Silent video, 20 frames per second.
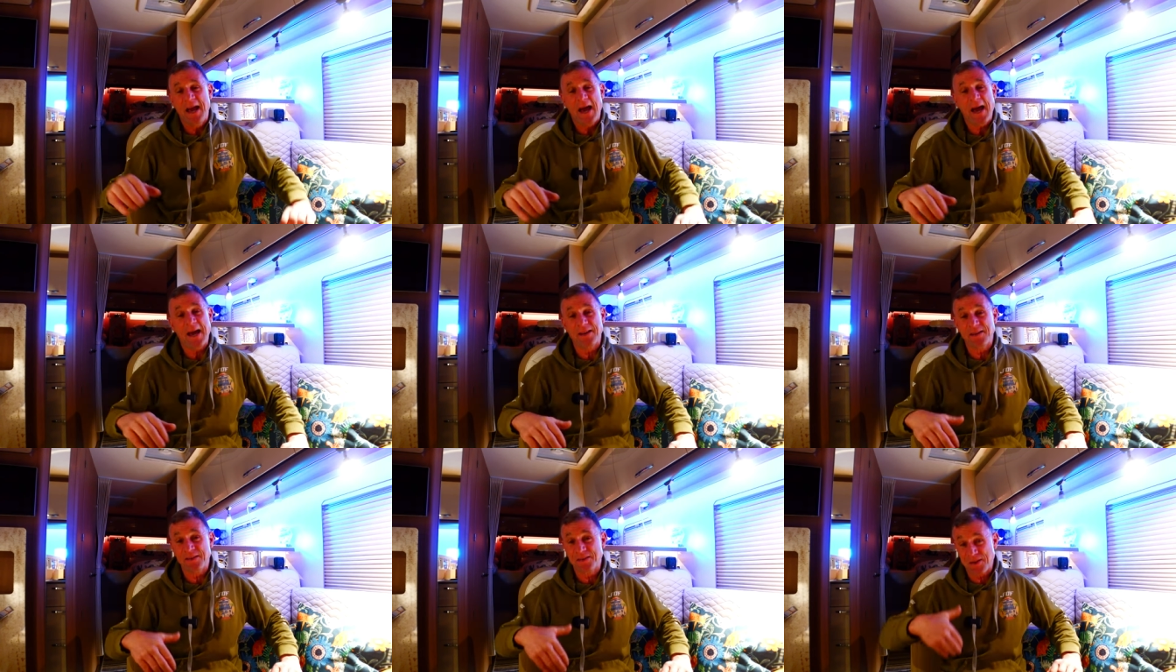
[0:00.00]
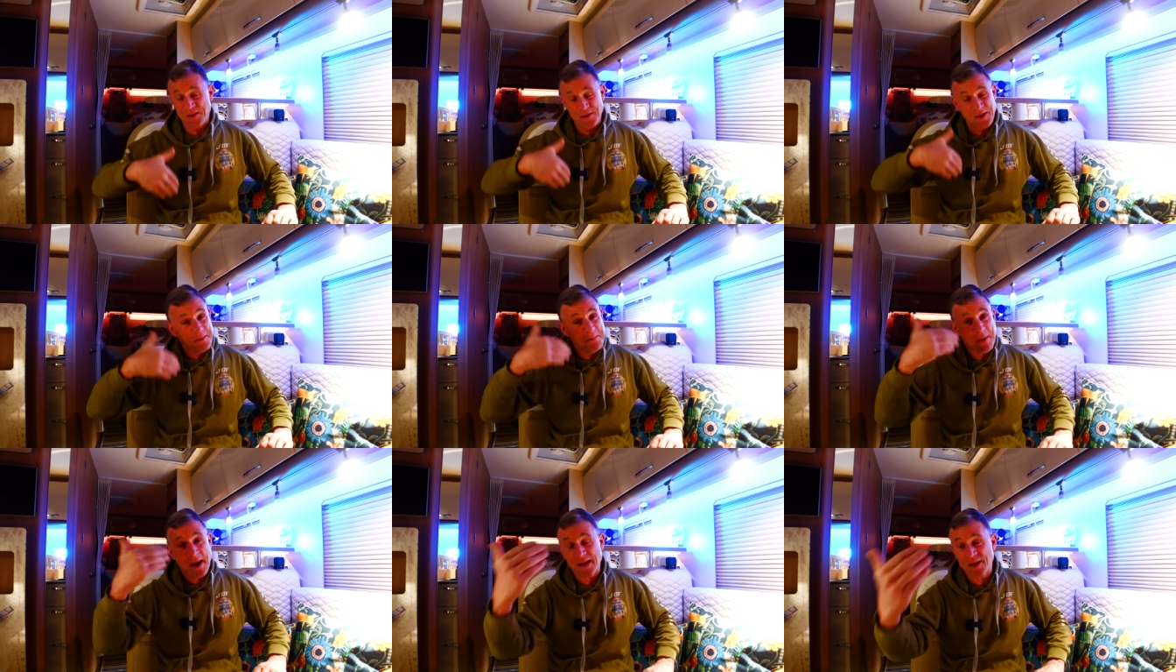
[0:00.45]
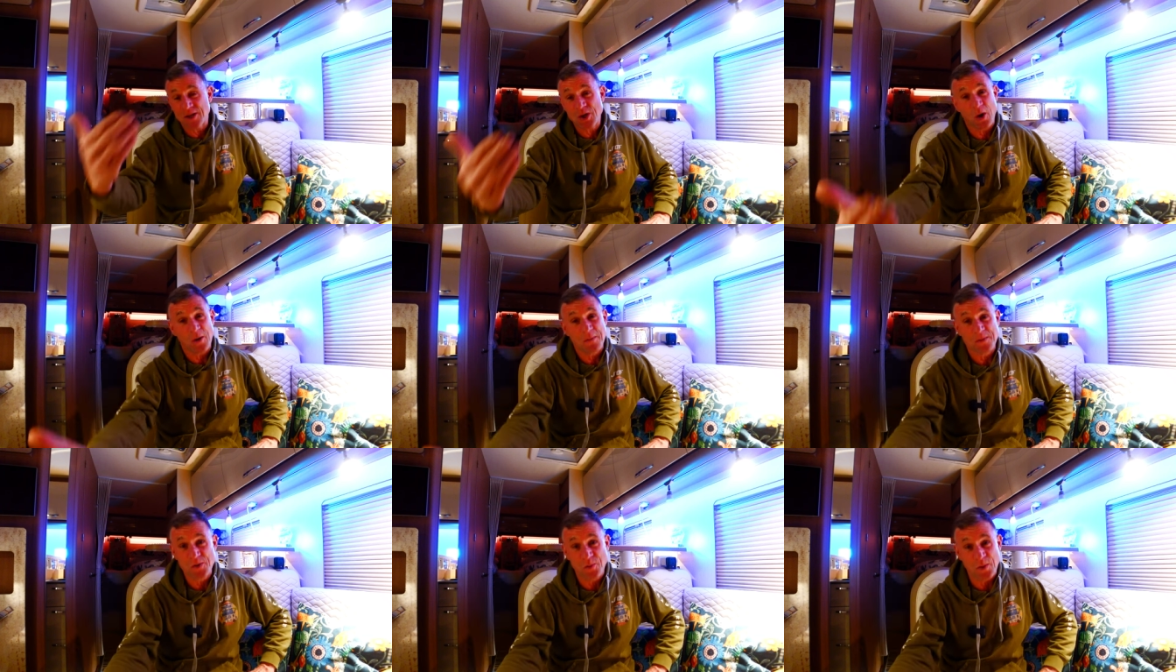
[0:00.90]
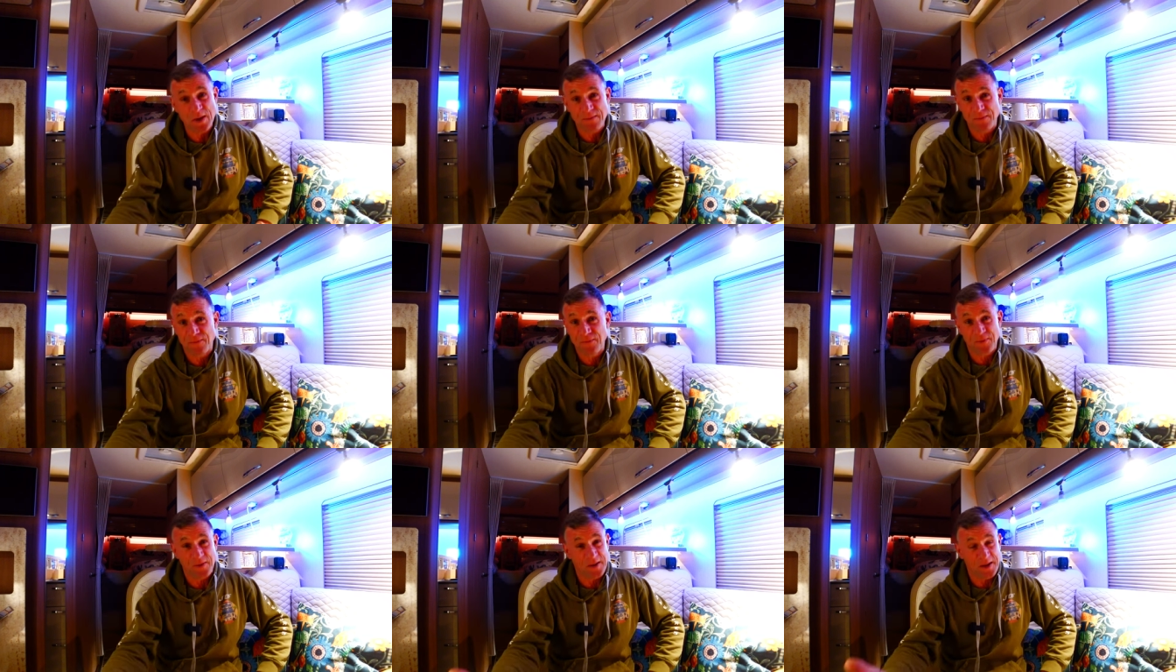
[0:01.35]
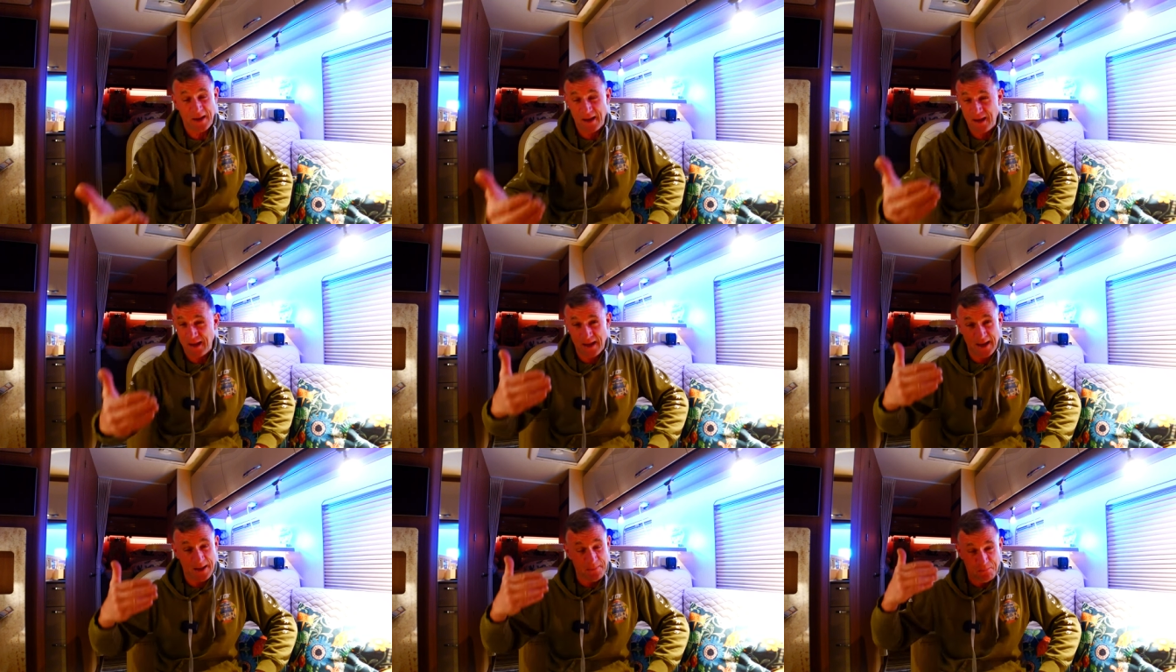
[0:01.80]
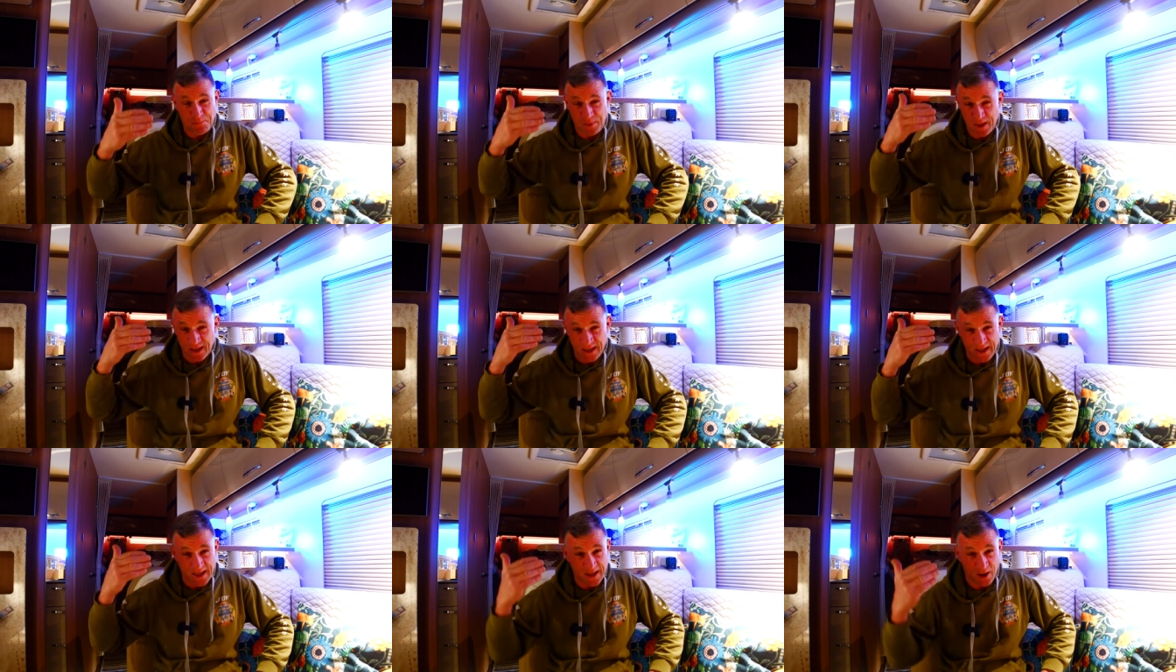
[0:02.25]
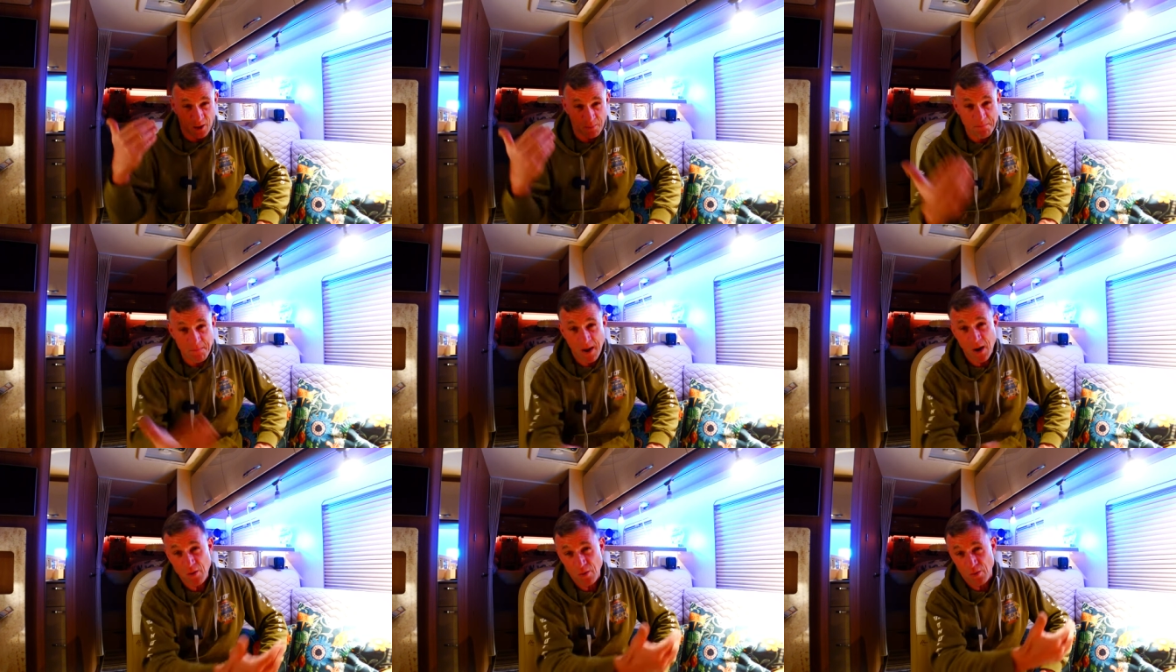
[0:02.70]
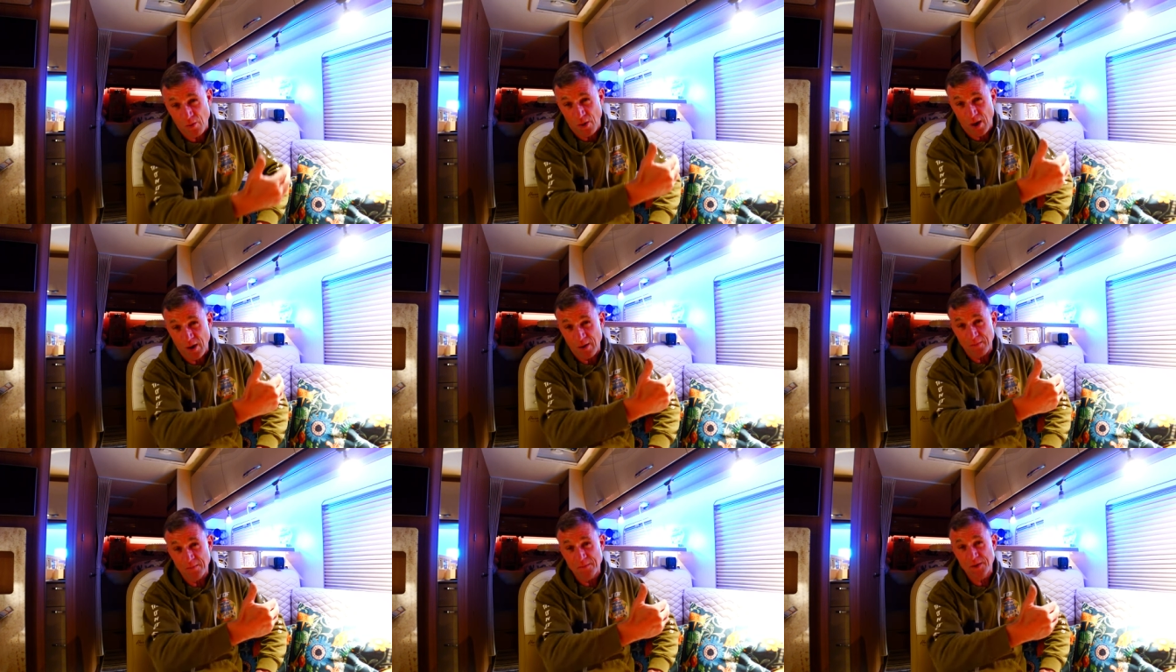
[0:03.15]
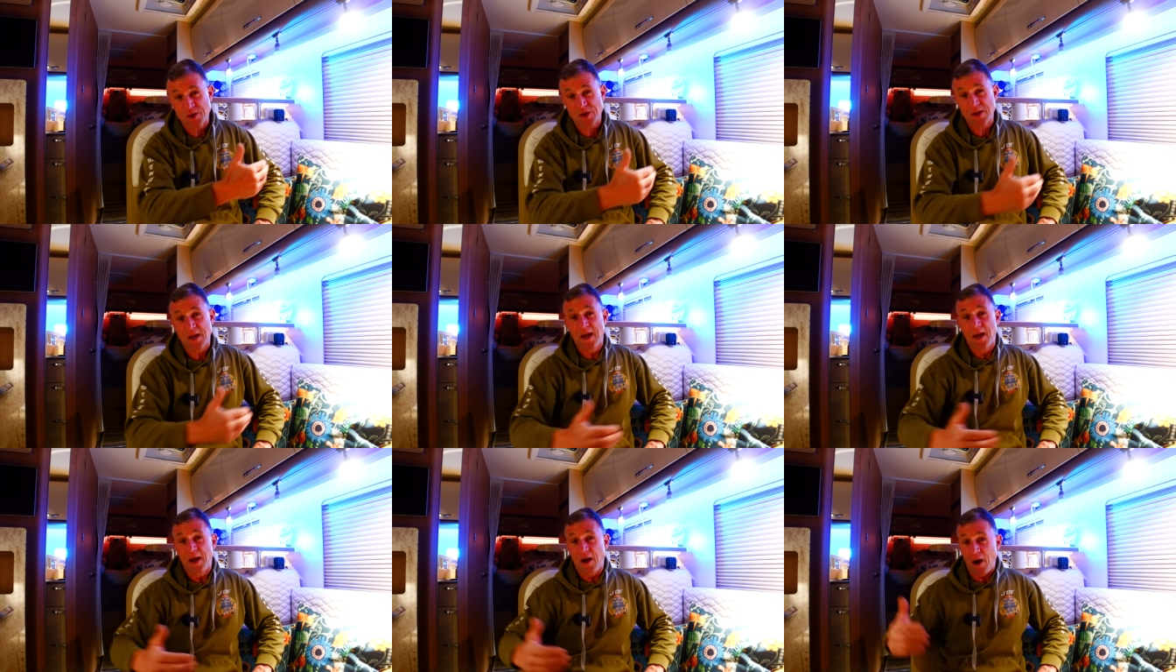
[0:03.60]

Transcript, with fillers: And the amount of times we've been in our motorhomes